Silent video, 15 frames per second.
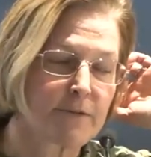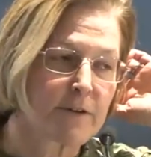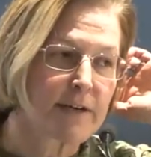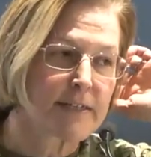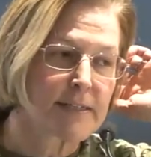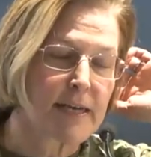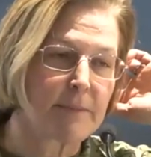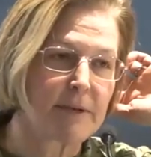For
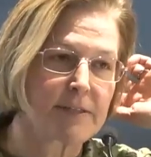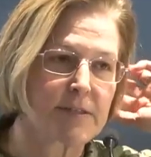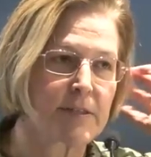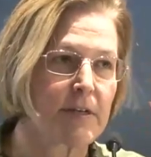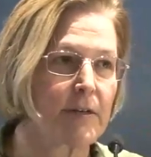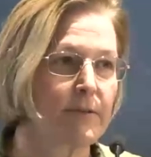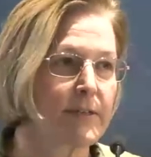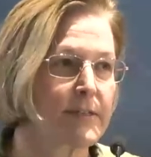us,
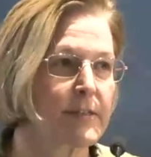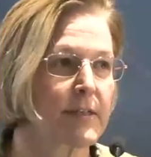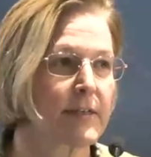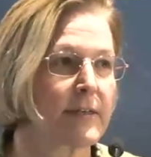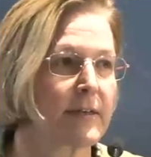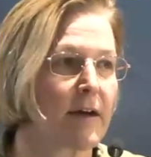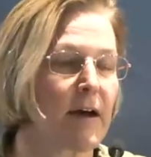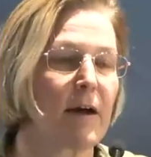MSO is a
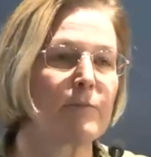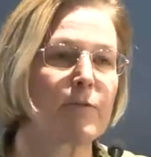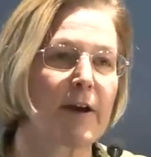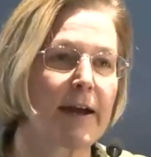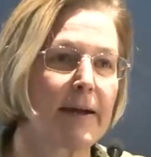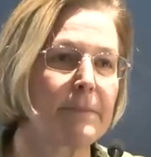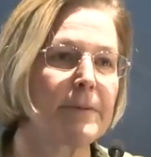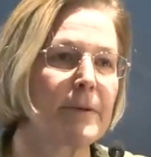uh,
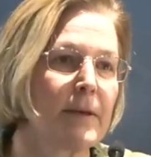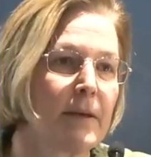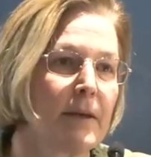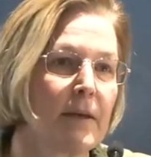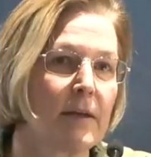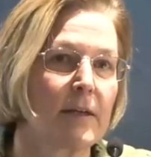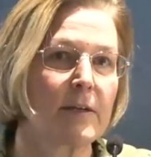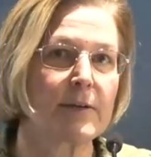on-ramp,
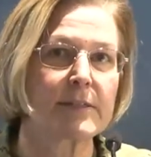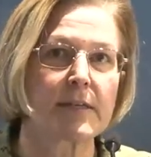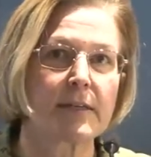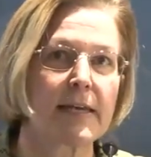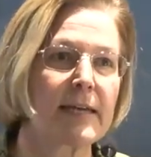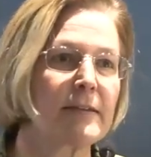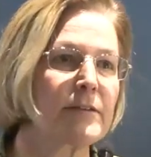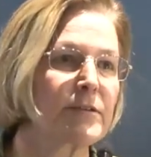you know, as a
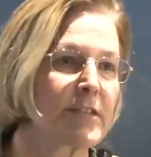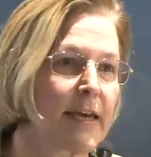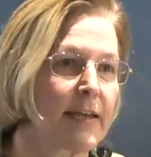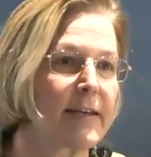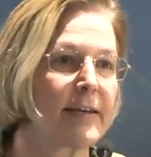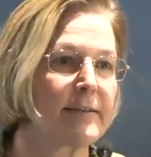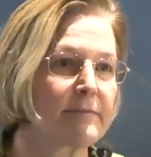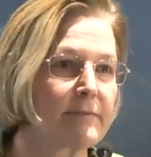late
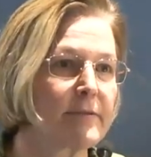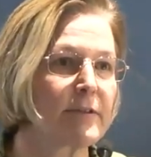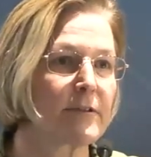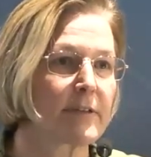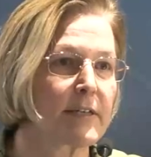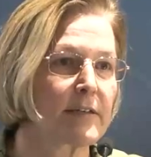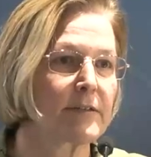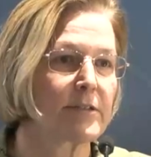lieutenant,
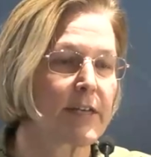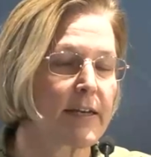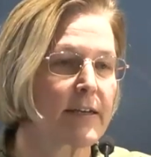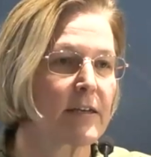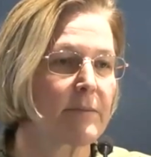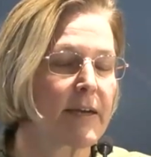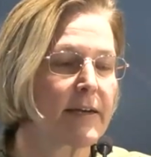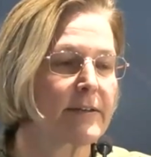early lieutenant
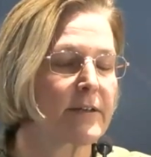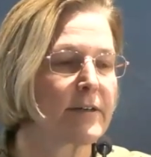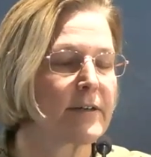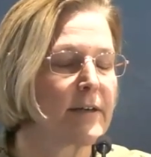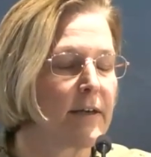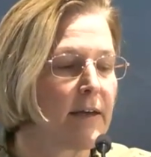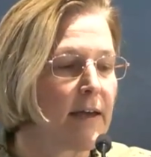commander.